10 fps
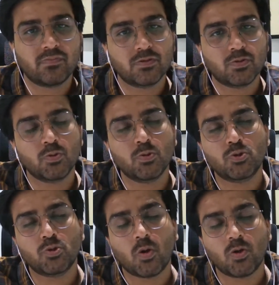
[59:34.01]
so you
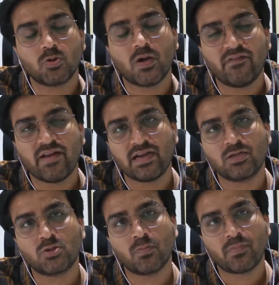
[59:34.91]
should also have
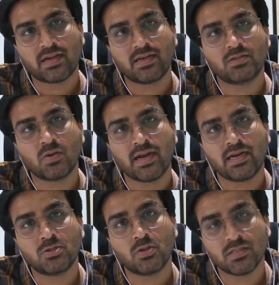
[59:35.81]
hands-on practice or
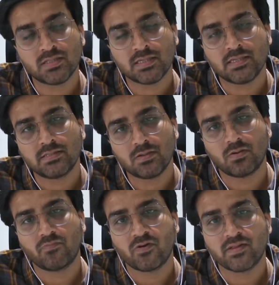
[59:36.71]
hands-on skills
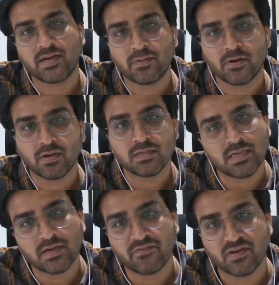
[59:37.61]
or for that particular
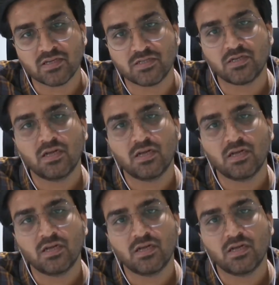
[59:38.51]
certification.